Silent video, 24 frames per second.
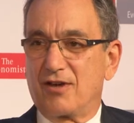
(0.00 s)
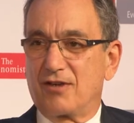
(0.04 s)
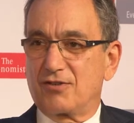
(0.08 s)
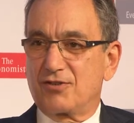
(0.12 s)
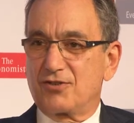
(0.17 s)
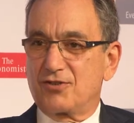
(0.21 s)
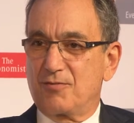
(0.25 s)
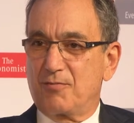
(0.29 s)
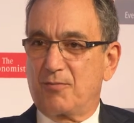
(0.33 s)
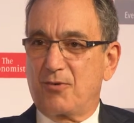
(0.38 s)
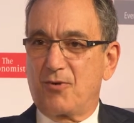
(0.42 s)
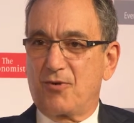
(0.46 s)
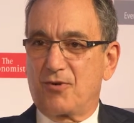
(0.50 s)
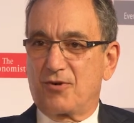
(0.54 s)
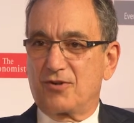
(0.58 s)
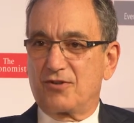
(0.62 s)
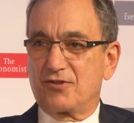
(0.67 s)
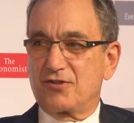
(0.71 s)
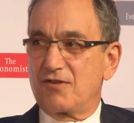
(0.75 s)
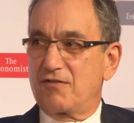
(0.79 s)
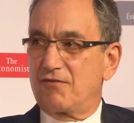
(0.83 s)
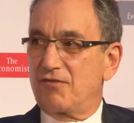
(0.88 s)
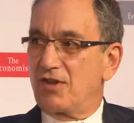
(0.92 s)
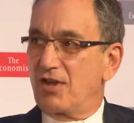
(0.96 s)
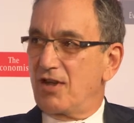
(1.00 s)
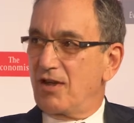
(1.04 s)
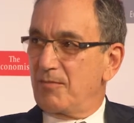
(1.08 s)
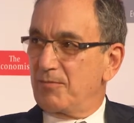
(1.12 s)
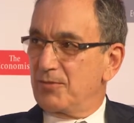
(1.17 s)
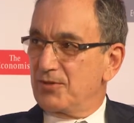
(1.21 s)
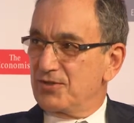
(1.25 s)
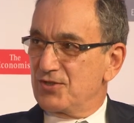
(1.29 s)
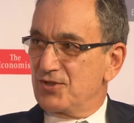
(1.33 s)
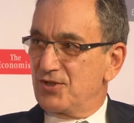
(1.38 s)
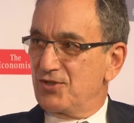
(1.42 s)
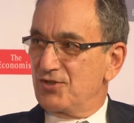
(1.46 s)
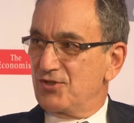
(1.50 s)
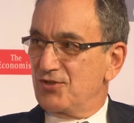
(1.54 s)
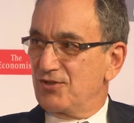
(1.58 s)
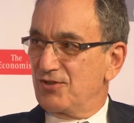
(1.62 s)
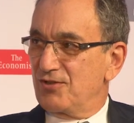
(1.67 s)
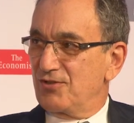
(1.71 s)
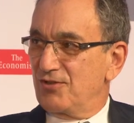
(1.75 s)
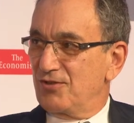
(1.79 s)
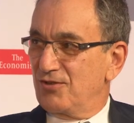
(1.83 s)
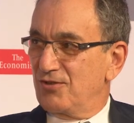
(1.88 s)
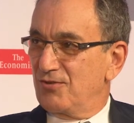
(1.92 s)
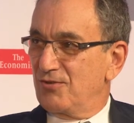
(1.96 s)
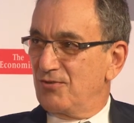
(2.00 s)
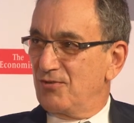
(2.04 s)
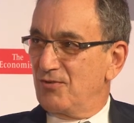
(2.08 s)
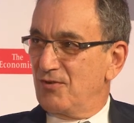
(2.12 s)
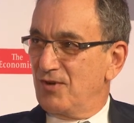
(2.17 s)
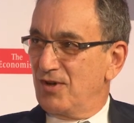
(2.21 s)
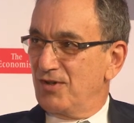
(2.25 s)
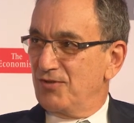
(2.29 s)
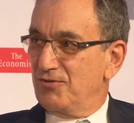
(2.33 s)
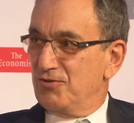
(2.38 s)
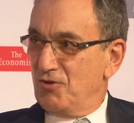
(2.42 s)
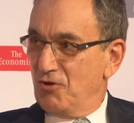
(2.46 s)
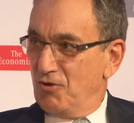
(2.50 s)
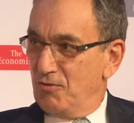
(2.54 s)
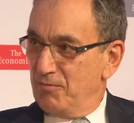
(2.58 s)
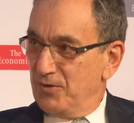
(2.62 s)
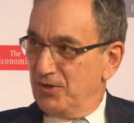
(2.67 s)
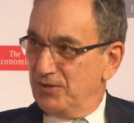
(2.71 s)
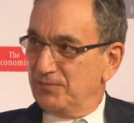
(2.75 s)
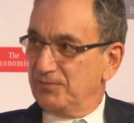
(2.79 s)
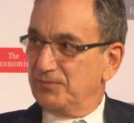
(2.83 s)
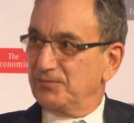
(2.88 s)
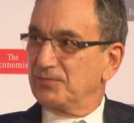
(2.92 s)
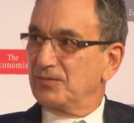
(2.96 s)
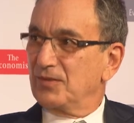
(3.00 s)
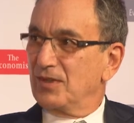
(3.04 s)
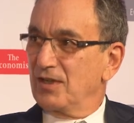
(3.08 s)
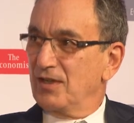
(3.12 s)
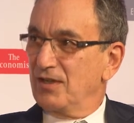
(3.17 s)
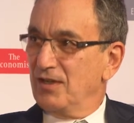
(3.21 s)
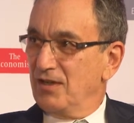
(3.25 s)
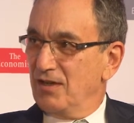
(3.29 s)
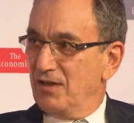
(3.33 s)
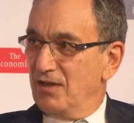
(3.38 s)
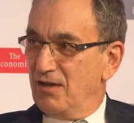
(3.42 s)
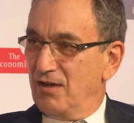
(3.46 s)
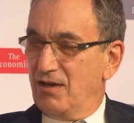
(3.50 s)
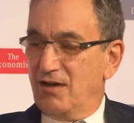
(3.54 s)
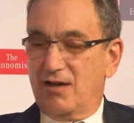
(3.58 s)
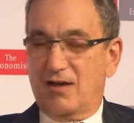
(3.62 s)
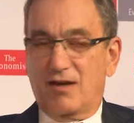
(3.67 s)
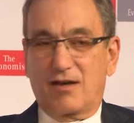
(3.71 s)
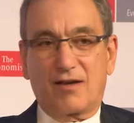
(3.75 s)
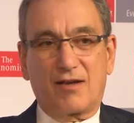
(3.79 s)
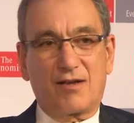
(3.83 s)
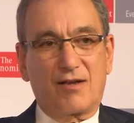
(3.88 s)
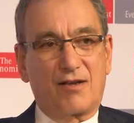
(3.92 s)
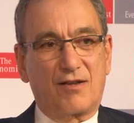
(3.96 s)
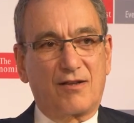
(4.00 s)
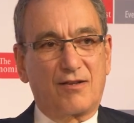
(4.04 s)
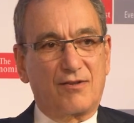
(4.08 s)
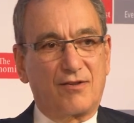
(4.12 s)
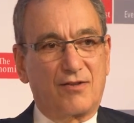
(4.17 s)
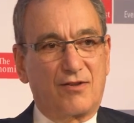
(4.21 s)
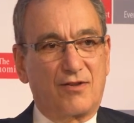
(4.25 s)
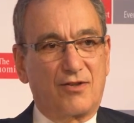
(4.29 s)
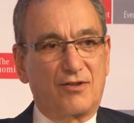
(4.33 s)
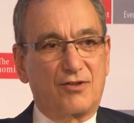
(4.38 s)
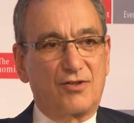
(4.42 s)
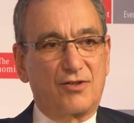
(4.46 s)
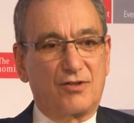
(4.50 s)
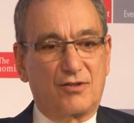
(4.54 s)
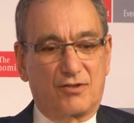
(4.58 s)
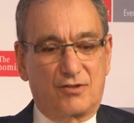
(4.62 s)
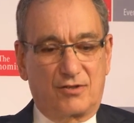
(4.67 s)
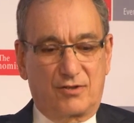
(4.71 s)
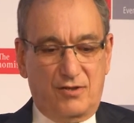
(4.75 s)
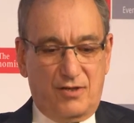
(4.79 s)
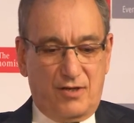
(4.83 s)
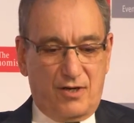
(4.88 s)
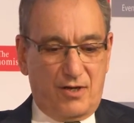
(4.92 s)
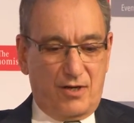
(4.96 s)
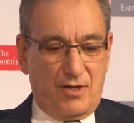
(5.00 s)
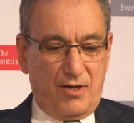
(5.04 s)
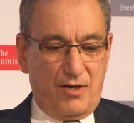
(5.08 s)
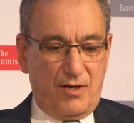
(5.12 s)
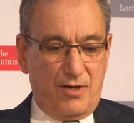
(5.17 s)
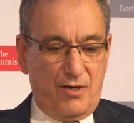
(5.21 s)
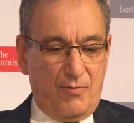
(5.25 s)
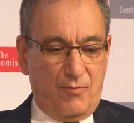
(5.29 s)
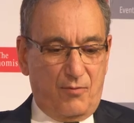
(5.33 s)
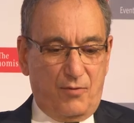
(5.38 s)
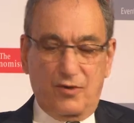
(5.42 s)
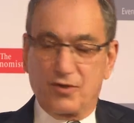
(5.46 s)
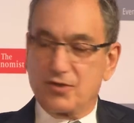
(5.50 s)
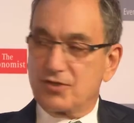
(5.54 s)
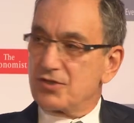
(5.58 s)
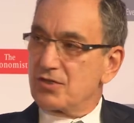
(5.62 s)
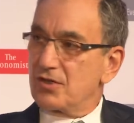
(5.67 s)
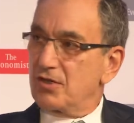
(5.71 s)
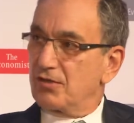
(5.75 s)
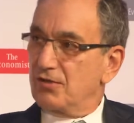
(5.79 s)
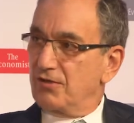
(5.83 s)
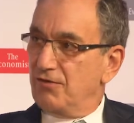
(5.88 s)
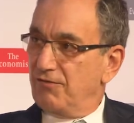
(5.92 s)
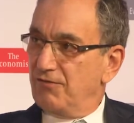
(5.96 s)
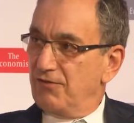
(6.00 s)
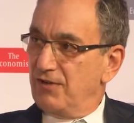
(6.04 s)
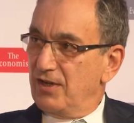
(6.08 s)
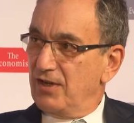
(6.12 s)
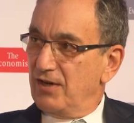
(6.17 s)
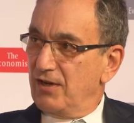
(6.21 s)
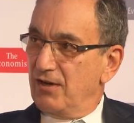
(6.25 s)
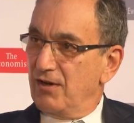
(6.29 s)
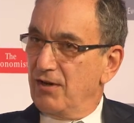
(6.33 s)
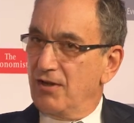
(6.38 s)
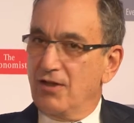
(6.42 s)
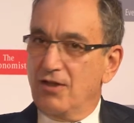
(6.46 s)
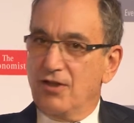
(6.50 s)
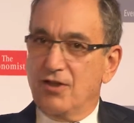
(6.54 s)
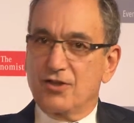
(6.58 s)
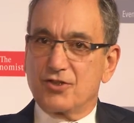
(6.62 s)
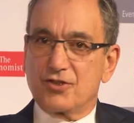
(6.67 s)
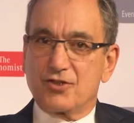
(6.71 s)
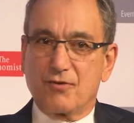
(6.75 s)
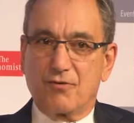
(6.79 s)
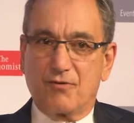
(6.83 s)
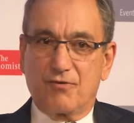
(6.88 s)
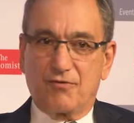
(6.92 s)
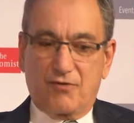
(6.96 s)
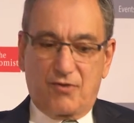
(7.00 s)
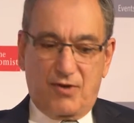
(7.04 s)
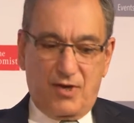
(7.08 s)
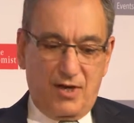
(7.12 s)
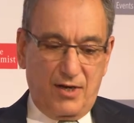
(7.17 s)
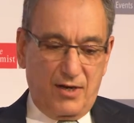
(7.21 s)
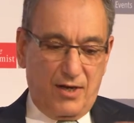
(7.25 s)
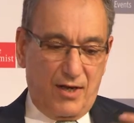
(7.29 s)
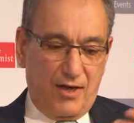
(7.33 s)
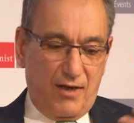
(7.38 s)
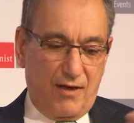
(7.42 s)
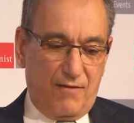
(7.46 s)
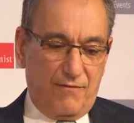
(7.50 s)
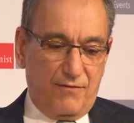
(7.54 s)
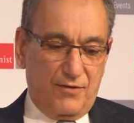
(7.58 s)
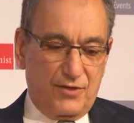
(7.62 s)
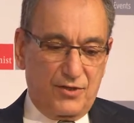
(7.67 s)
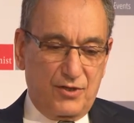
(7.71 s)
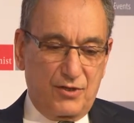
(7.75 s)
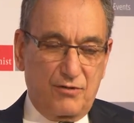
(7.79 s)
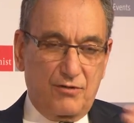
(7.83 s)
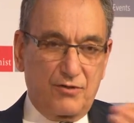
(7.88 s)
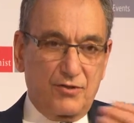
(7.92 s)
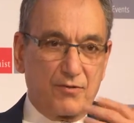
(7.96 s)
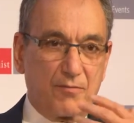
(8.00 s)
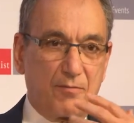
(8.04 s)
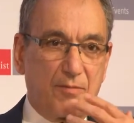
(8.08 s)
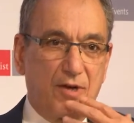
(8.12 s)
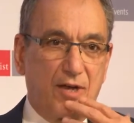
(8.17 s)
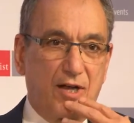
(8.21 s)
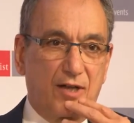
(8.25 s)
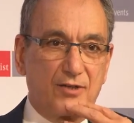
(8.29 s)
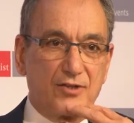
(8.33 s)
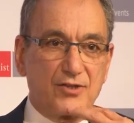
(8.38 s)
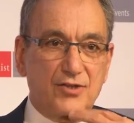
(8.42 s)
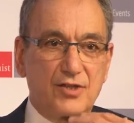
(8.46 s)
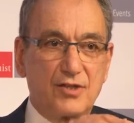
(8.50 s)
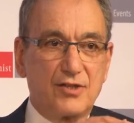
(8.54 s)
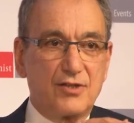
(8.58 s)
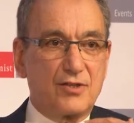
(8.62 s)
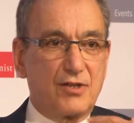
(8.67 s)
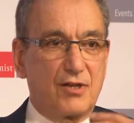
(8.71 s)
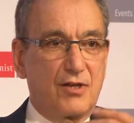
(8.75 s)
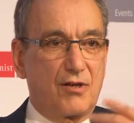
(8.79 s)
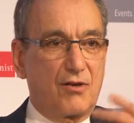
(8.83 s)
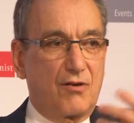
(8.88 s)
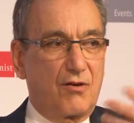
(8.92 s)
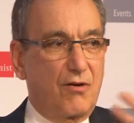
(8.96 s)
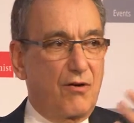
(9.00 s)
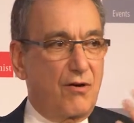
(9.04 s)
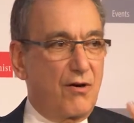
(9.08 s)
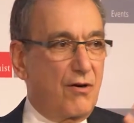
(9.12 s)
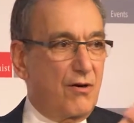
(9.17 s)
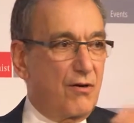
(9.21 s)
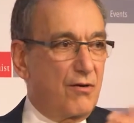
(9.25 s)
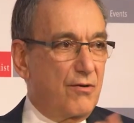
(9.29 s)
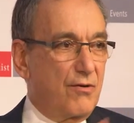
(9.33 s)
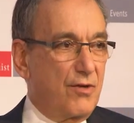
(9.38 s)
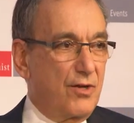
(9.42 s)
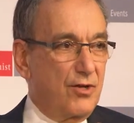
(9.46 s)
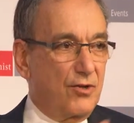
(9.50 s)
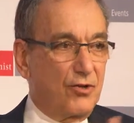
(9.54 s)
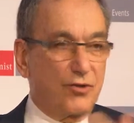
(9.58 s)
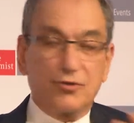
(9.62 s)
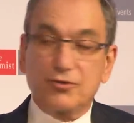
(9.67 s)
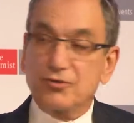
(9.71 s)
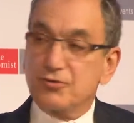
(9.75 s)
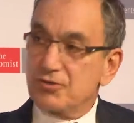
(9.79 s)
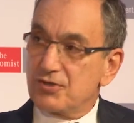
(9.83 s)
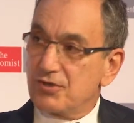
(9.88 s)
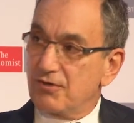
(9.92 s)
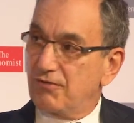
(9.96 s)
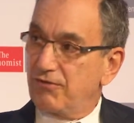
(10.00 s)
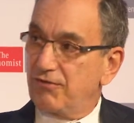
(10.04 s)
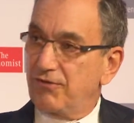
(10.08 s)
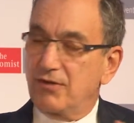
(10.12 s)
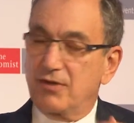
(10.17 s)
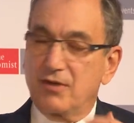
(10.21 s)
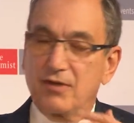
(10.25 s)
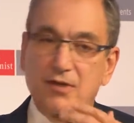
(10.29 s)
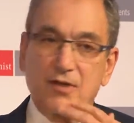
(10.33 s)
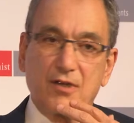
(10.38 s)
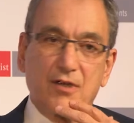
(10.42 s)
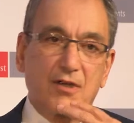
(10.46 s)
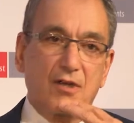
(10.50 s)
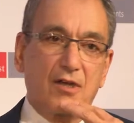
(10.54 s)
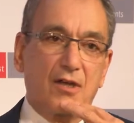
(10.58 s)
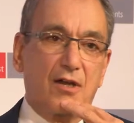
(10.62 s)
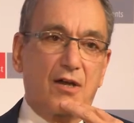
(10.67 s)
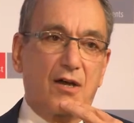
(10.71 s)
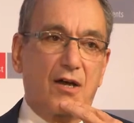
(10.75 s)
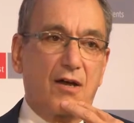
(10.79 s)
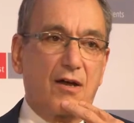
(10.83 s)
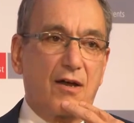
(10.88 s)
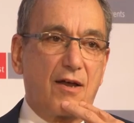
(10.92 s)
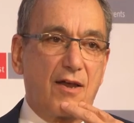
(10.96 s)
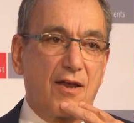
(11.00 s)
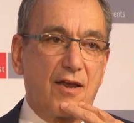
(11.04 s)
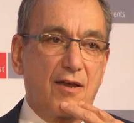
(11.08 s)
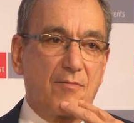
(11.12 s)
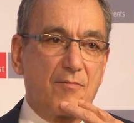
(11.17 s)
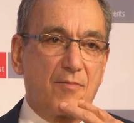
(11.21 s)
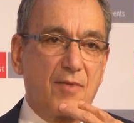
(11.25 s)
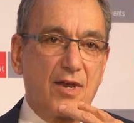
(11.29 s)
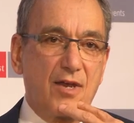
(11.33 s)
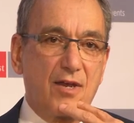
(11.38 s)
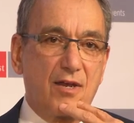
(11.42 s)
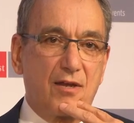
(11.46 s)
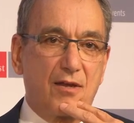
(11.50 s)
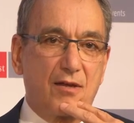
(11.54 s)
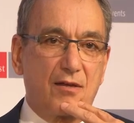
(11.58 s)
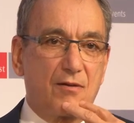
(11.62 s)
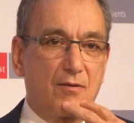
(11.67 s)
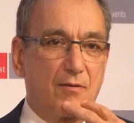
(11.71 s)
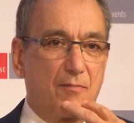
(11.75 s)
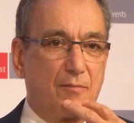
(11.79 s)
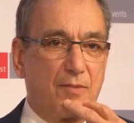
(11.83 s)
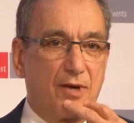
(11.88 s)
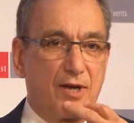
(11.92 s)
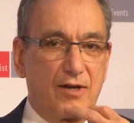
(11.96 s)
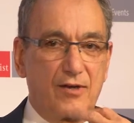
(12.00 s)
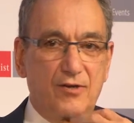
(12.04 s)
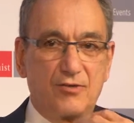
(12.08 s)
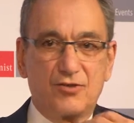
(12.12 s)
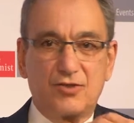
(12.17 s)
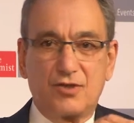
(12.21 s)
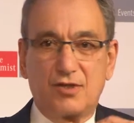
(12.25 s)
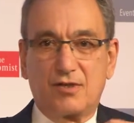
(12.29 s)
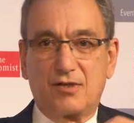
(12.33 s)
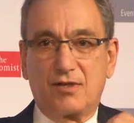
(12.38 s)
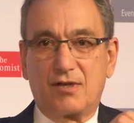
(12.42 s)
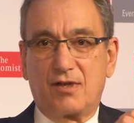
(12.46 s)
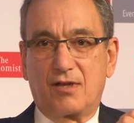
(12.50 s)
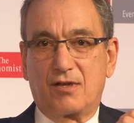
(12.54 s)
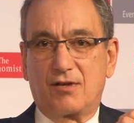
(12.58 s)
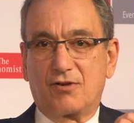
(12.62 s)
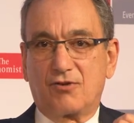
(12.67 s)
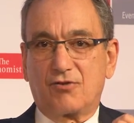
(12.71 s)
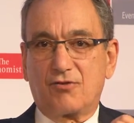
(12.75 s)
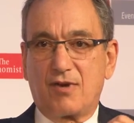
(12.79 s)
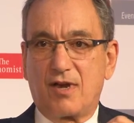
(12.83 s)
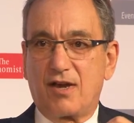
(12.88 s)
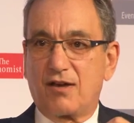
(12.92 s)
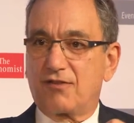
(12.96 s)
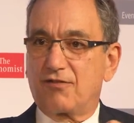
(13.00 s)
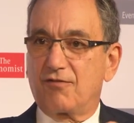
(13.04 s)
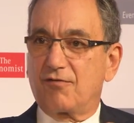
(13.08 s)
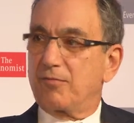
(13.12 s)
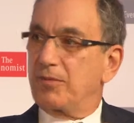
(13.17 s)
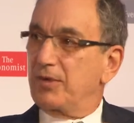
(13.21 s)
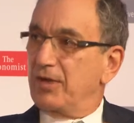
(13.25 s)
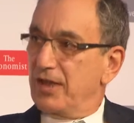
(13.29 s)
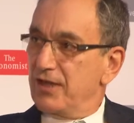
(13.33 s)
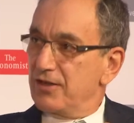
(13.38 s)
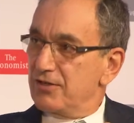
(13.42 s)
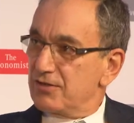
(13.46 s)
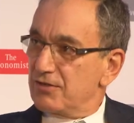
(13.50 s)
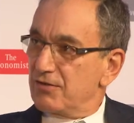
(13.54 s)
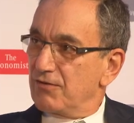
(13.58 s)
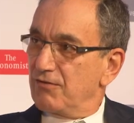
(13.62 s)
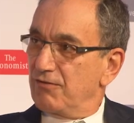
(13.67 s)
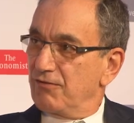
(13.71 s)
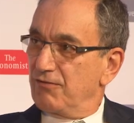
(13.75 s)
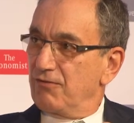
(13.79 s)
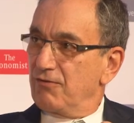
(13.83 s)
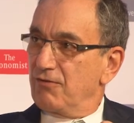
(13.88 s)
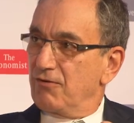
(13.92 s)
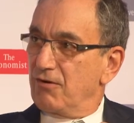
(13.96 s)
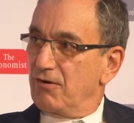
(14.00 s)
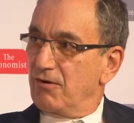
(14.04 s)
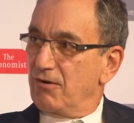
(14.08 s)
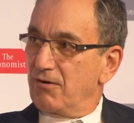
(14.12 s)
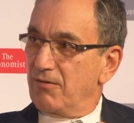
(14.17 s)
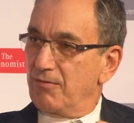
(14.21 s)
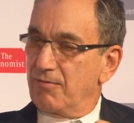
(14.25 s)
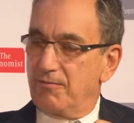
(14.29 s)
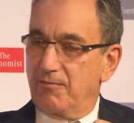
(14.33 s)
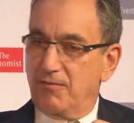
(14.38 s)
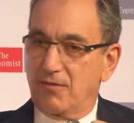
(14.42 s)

supporters of the opposition to DOMA and until it was defeated. So we've tried to have a series of policies that are inclusive and make Biogen an attractive place for